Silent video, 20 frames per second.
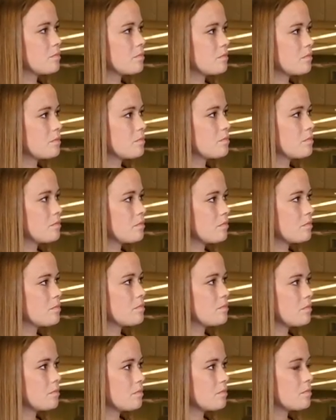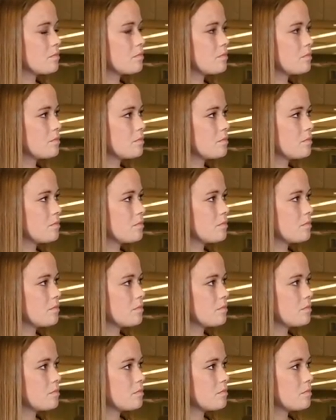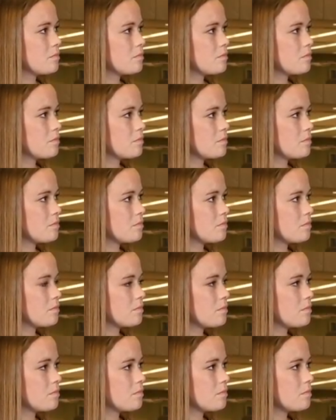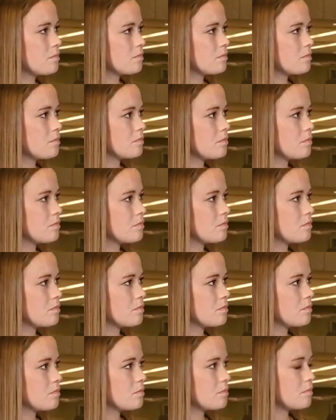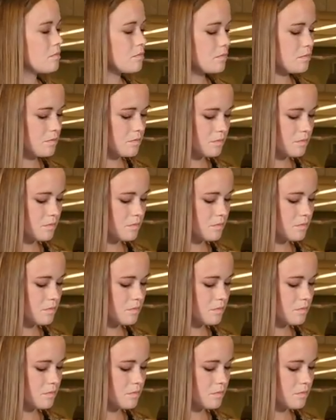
This person isn't speaking.